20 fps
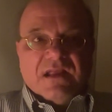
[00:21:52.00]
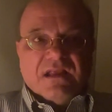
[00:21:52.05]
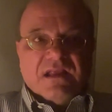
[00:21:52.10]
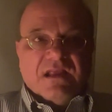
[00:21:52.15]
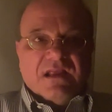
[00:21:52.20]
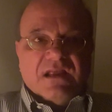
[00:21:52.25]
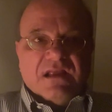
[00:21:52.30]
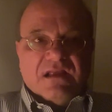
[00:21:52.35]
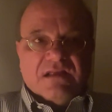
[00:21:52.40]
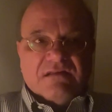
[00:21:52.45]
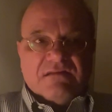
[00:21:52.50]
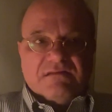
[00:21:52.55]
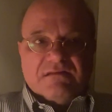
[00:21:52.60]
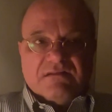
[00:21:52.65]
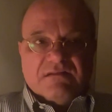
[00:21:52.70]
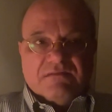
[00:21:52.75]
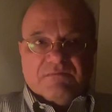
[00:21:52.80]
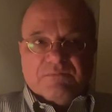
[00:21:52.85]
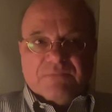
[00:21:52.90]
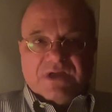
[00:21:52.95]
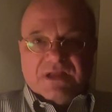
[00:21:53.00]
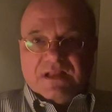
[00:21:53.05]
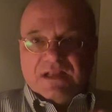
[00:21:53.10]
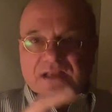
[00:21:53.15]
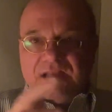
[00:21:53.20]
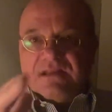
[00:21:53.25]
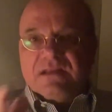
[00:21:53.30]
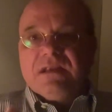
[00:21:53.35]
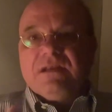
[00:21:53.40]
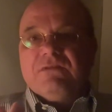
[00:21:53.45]
By
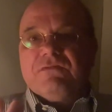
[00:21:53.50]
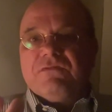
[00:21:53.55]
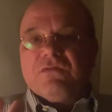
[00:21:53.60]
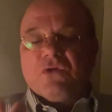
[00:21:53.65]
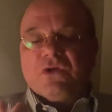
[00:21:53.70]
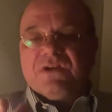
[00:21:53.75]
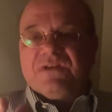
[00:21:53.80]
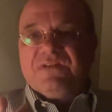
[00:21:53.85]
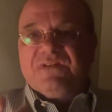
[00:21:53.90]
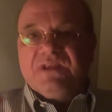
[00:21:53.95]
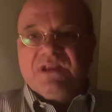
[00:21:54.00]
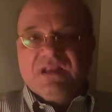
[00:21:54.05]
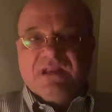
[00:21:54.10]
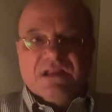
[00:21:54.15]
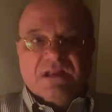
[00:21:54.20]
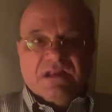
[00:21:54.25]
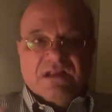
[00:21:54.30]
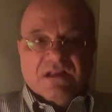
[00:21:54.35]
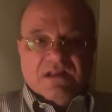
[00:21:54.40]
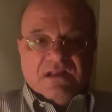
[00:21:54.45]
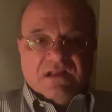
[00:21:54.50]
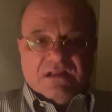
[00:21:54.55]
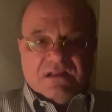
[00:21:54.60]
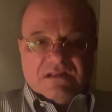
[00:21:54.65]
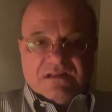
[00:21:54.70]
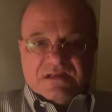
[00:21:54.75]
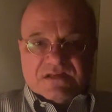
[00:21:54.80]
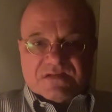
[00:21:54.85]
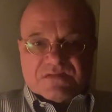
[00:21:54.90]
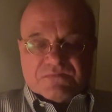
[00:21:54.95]
1914,
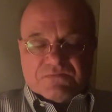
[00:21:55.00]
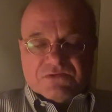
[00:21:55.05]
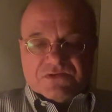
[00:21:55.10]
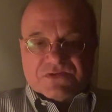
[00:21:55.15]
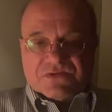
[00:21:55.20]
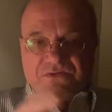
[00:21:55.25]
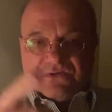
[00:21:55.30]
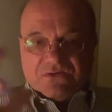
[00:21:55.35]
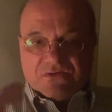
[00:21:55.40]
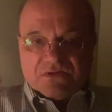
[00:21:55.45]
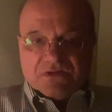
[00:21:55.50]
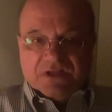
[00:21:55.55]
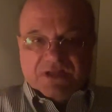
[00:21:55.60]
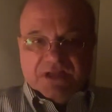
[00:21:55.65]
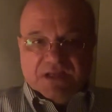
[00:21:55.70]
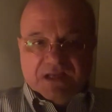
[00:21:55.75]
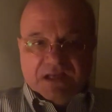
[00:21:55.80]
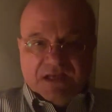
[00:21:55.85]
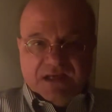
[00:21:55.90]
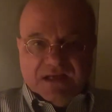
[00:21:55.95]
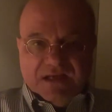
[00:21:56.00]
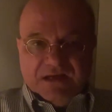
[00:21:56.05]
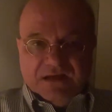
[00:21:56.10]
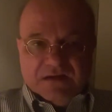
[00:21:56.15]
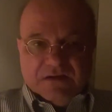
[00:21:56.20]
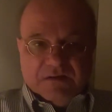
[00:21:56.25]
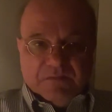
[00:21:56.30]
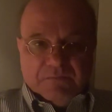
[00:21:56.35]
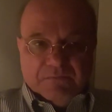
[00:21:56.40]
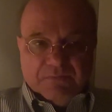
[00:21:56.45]
this was only a
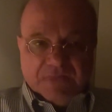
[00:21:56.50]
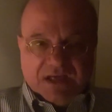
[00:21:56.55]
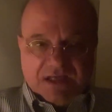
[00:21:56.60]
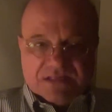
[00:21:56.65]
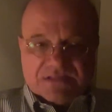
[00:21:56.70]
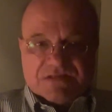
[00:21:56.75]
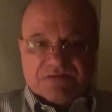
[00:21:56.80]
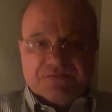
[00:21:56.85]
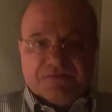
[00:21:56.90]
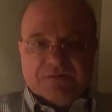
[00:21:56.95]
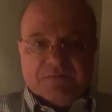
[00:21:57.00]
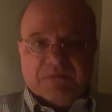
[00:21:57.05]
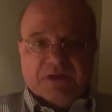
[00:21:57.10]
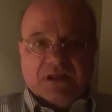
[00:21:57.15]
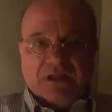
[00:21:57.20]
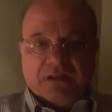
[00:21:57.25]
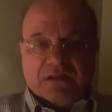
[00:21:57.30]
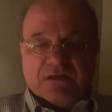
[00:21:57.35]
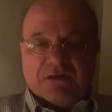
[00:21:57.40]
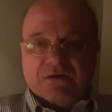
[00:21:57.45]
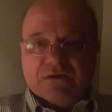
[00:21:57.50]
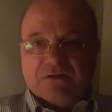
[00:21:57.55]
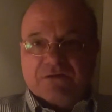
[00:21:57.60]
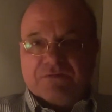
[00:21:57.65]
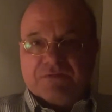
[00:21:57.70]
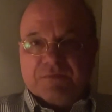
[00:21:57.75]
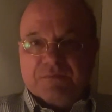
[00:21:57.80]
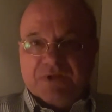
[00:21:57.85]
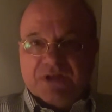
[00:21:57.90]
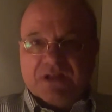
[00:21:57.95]
massive amount of
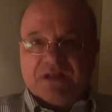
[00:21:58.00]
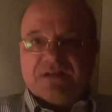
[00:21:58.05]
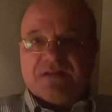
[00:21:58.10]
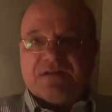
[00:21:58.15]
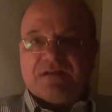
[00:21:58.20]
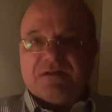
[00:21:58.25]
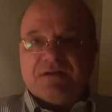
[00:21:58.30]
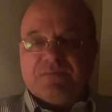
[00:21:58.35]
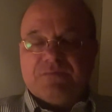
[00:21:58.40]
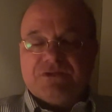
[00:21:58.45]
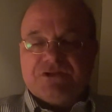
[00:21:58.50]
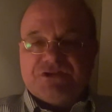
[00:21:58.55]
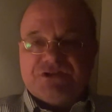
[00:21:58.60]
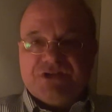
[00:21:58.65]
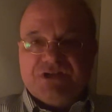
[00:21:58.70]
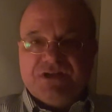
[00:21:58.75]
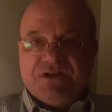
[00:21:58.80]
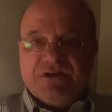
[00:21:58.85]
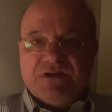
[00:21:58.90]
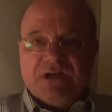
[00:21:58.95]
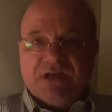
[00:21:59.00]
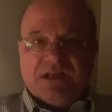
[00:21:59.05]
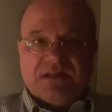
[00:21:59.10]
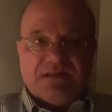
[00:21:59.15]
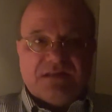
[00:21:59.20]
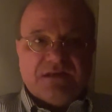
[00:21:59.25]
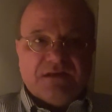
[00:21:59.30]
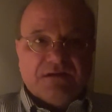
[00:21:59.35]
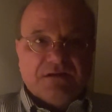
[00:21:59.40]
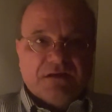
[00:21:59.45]
a military machine you had
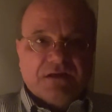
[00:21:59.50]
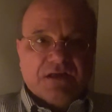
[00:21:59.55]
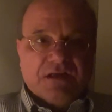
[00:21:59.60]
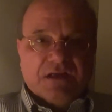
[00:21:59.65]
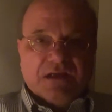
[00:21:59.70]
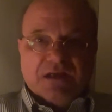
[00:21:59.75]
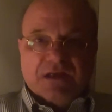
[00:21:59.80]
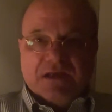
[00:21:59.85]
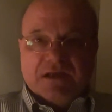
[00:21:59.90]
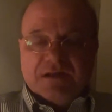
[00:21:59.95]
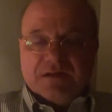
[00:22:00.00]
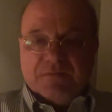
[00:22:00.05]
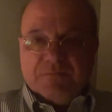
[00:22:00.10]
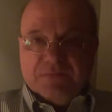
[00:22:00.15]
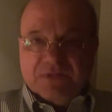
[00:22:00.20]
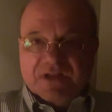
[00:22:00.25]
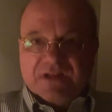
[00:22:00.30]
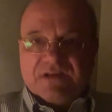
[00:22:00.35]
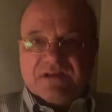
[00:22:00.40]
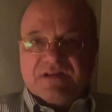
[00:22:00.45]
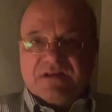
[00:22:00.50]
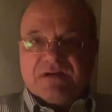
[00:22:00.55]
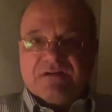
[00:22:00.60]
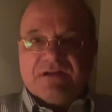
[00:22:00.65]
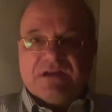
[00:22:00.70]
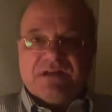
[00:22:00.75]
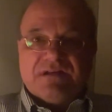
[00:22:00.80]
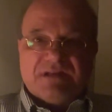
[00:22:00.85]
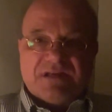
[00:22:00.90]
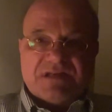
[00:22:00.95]
there, the
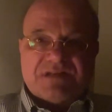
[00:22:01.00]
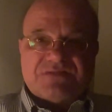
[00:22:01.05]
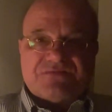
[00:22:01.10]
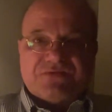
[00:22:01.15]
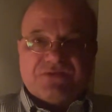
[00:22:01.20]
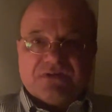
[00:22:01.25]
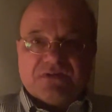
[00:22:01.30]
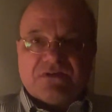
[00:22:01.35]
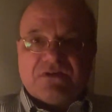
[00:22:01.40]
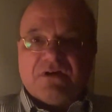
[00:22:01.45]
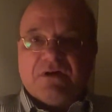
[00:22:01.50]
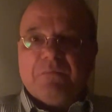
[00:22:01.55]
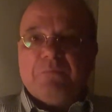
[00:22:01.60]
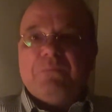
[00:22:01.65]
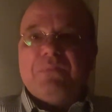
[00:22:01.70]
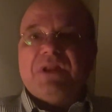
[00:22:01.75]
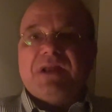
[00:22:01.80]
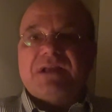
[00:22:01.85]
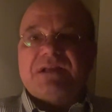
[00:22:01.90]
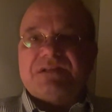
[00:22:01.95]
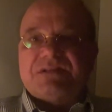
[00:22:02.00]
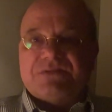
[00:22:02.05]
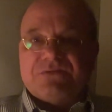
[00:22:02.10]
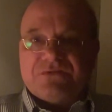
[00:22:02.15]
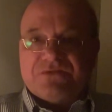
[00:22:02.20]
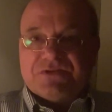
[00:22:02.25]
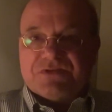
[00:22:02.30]
military industrial complex, so to